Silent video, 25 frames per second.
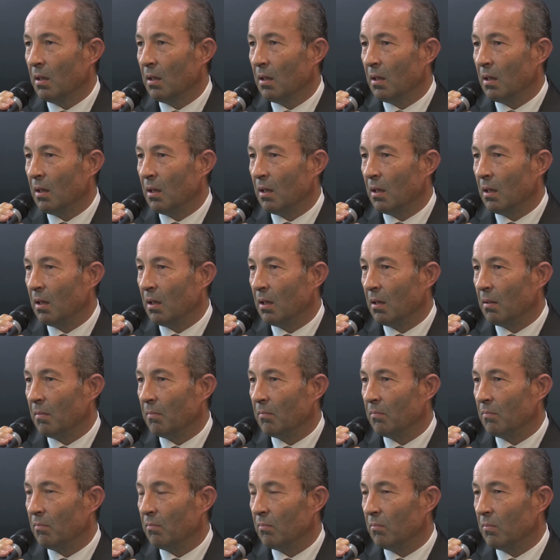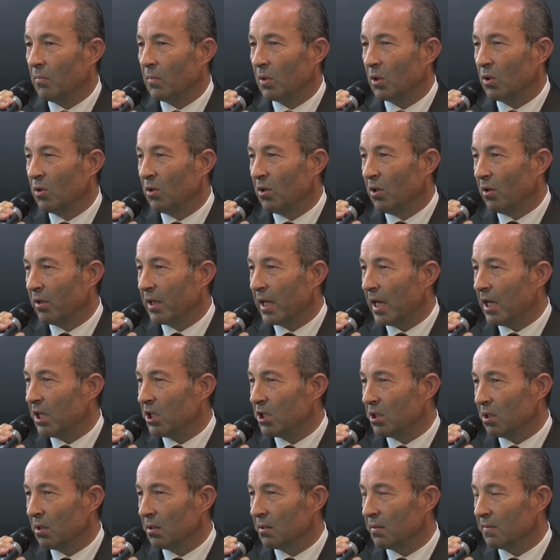Uh, good
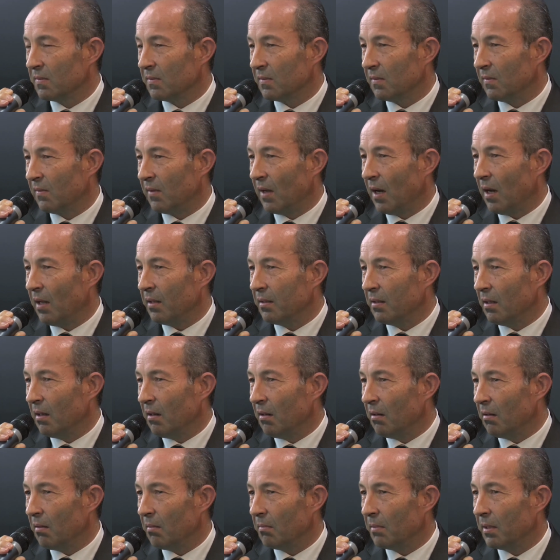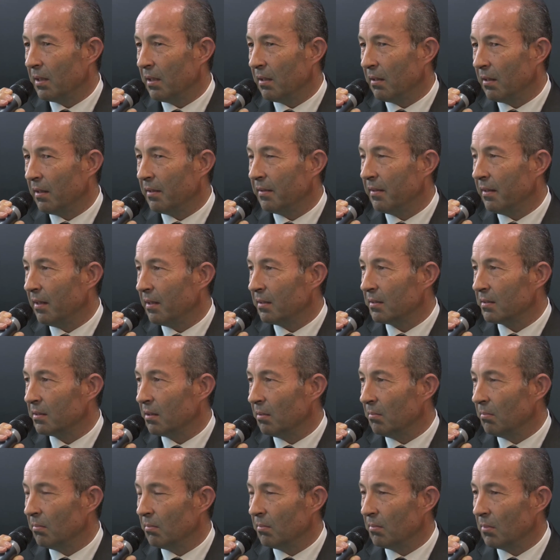locations. There are, there are here and there are
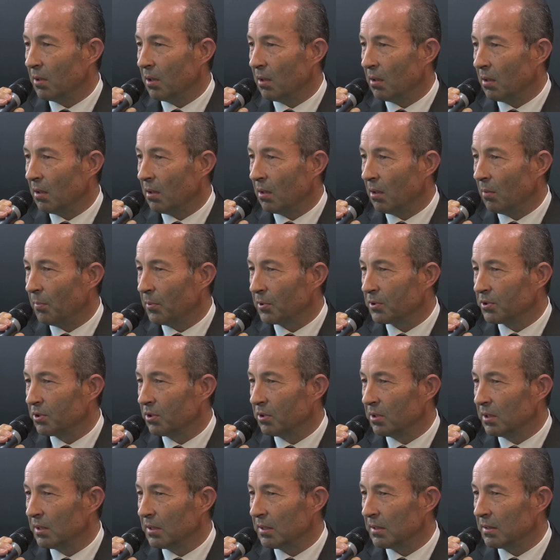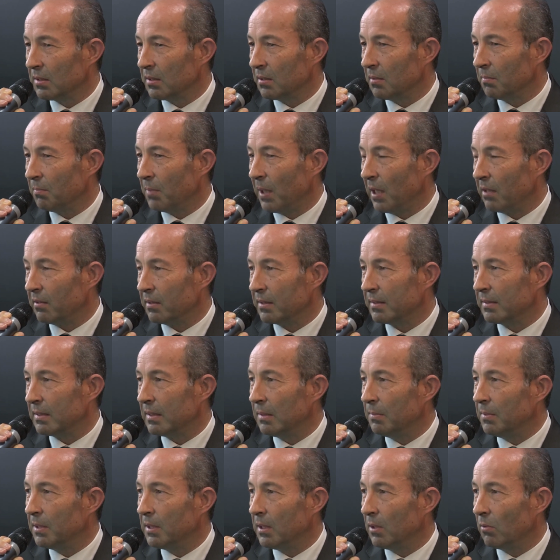some uh, opportunities in Paris
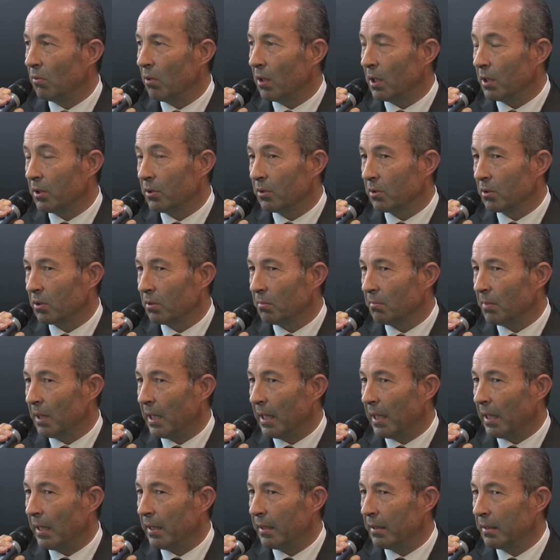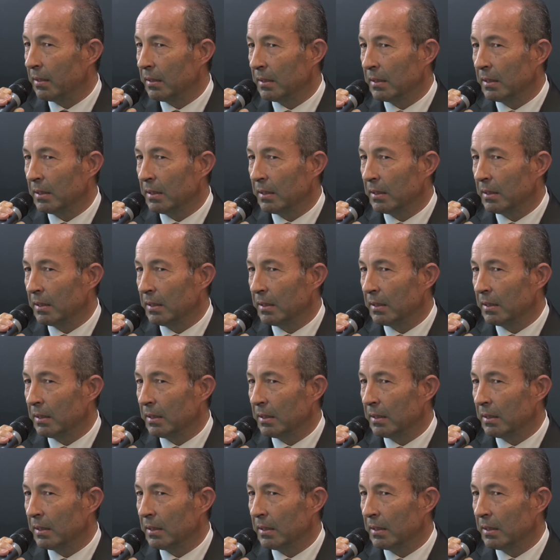CBD where you can buy